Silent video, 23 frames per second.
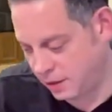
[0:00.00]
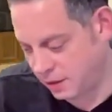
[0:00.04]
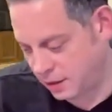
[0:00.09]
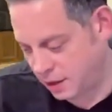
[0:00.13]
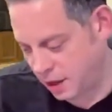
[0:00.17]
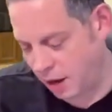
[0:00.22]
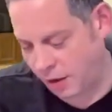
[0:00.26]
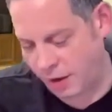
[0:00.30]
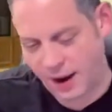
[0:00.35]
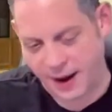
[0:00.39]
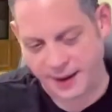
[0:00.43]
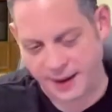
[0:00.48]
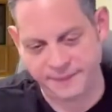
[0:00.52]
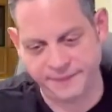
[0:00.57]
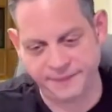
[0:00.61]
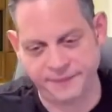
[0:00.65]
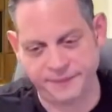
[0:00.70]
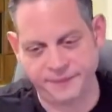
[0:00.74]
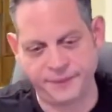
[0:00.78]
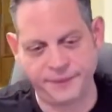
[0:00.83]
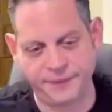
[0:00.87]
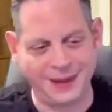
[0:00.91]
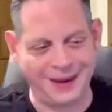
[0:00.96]
All right.
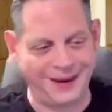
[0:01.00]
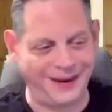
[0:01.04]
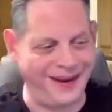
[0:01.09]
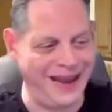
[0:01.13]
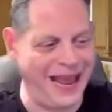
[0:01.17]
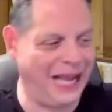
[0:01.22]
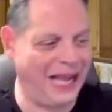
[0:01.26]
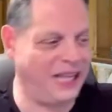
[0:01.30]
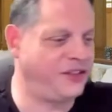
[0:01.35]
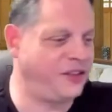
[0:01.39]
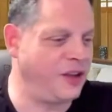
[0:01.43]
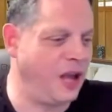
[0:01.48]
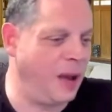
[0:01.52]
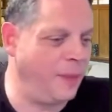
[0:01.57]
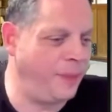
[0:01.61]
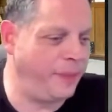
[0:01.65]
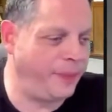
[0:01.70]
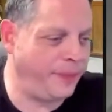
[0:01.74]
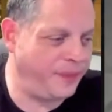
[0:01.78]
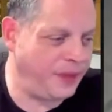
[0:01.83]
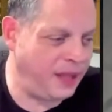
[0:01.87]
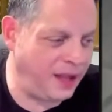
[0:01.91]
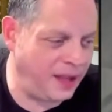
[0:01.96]
Next up
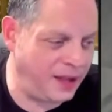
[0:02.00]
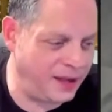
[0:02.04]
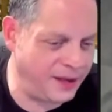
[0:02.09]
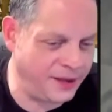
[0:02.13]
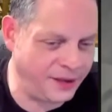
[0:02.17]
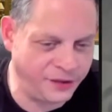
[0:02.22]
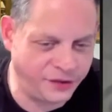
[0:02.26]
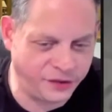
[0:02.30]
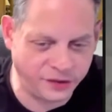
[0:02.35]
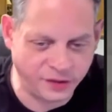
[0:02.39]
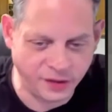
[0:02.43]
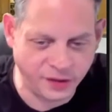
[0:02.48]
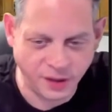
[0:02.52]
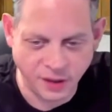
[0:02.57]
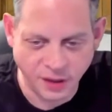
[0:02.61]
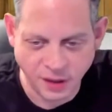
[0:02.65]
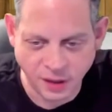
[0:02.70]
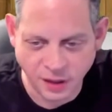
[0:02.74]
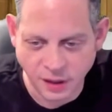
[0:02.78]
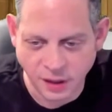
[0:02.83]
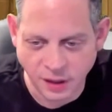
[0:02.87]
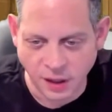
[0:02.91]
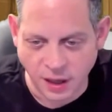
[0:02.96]
is
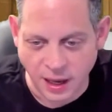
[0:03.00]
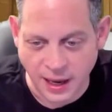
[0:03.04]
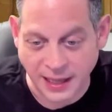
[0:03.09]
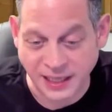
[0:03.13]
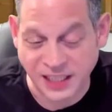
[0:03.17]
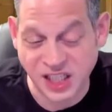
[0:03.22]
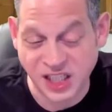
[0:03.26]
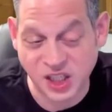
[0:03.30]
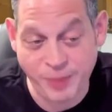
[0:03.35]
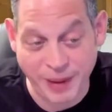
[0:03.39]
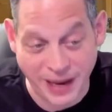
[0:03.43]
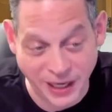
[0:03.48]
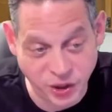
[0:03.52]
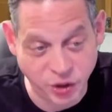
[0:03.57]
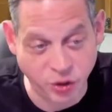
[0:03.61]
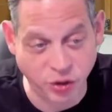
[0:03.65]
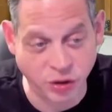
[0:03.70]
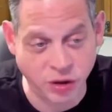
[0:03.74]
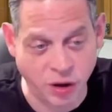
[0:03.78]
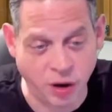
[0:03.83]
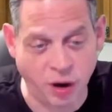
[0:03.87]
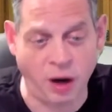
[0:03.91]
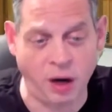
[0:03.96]
a special
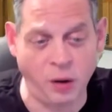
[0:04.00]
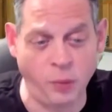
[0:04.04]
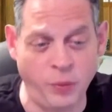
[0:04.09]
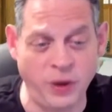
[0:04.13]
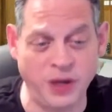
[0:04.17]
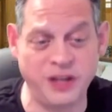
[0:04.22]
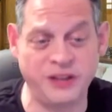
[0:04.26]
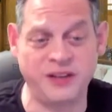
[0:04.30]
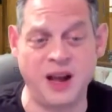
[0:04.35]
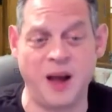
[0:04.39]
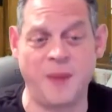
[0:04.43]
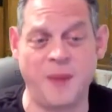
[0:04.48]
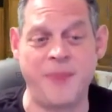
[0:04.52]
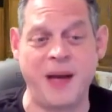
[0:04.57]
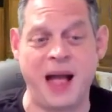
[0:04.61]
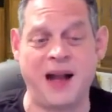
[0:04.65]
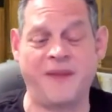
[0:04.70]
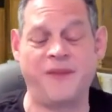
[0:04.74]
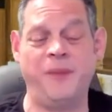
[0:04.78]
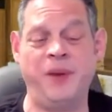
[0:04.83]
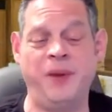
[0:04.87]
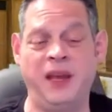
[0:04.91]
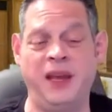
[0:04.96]
card we just got back
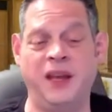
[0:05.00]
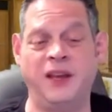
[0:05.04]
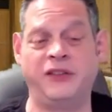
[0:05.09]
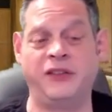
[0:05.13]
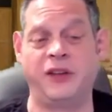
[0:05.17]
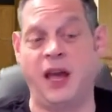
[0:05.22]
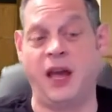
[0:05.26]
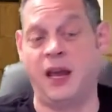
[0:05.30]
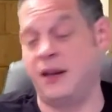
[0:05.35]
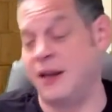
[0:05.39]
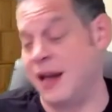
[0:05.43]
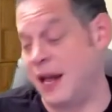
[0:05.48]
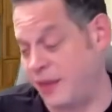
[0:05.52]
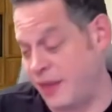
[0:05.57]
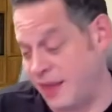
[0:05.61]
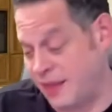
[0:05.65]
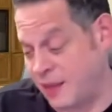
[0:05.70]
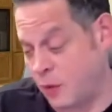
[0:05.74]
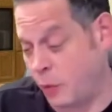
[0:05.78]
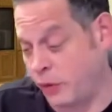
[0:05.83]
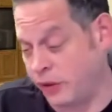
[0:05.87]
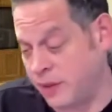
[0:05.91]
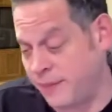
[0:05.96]
from PSA. Not that
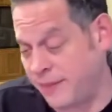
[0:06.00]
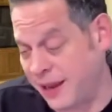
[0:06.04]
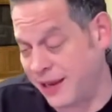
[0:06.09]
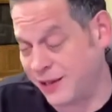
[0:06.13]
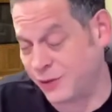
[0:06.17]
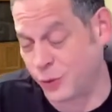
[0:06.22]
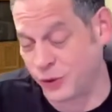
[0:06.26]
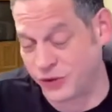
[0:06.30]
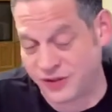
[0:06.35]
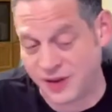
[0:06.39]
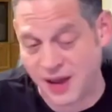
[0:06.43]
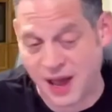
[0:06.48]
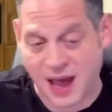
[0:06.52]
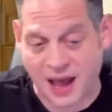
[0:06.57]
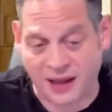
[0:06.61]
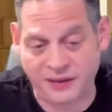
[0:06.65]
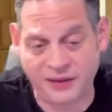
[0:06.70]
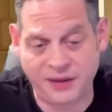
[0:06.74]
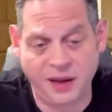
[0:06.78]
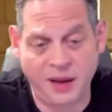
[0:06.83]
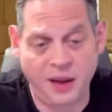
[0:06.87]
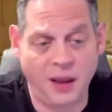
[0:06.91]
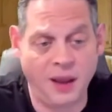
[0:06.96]
Willie Mays was not,
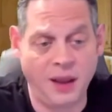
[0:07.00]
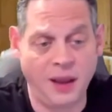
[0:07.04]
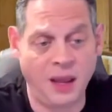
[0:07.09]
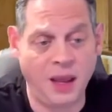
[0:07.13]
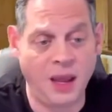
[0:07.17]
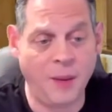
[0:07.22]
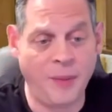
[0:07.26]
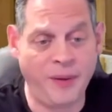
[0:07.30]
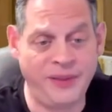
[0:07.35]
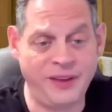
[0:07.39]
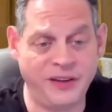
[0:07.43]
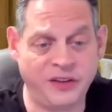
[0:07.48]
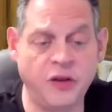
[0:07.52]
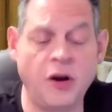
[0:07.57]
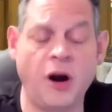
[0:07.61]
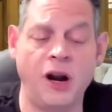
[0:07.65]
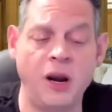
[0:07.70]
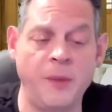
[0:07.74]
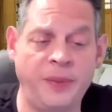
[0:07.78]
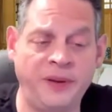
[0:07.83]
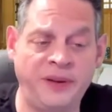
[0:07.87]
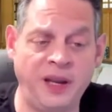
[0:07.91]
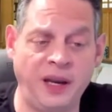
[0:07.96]
but this card in
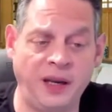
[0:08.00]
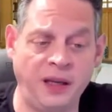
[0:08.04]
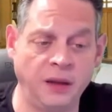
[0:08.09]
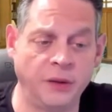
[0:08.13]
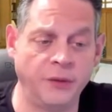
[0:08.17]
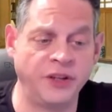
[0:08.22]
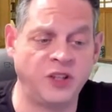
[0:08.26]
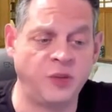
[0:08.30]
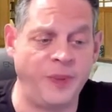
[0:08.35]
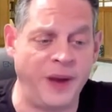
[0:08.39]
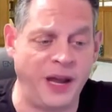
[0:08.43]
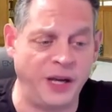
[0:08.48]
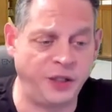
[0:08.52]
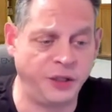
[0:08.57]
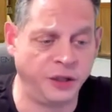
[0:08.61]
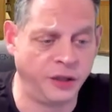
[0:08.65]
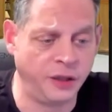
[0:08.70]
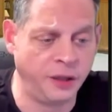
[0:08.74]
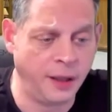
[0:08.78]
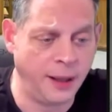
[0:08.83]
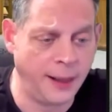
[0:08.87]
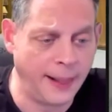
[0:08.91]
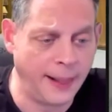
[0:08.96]
particular was special